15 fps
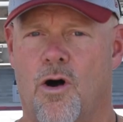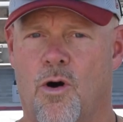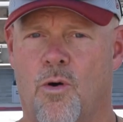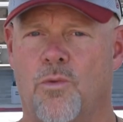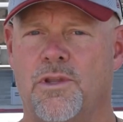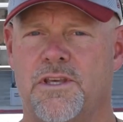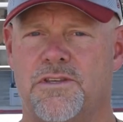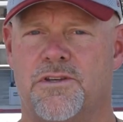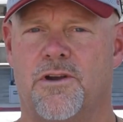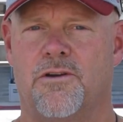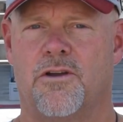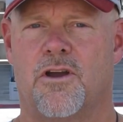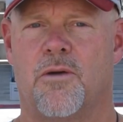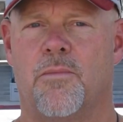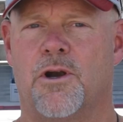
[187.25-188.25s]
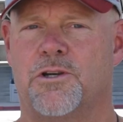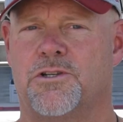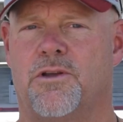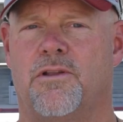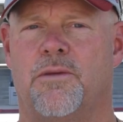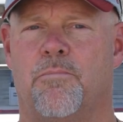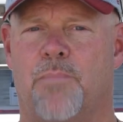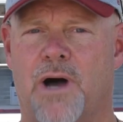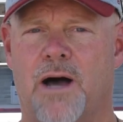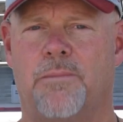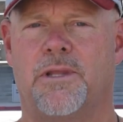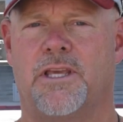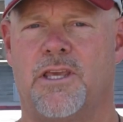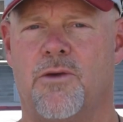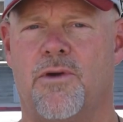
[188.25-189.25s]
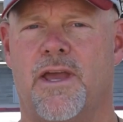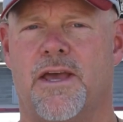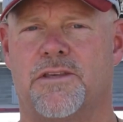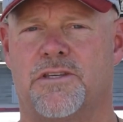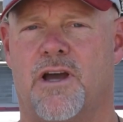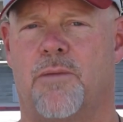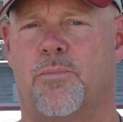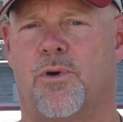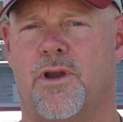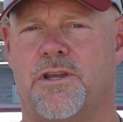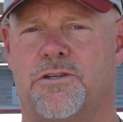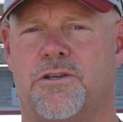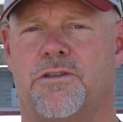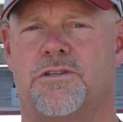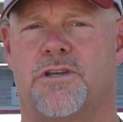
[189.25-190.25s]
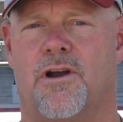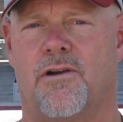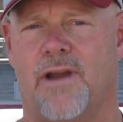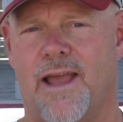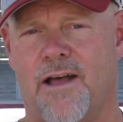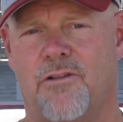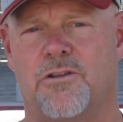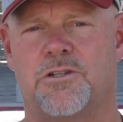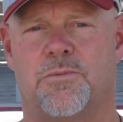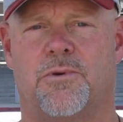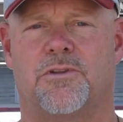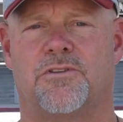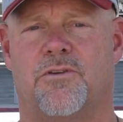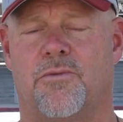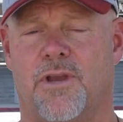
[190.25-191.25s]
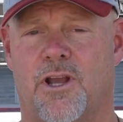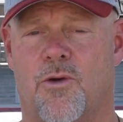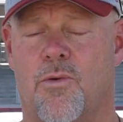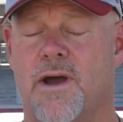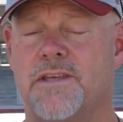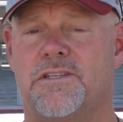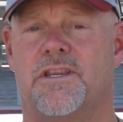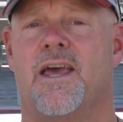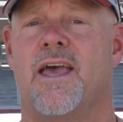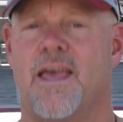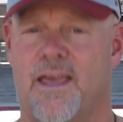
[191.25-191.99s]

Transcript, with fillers: Only certain commercial and public UAS operations are eligible to request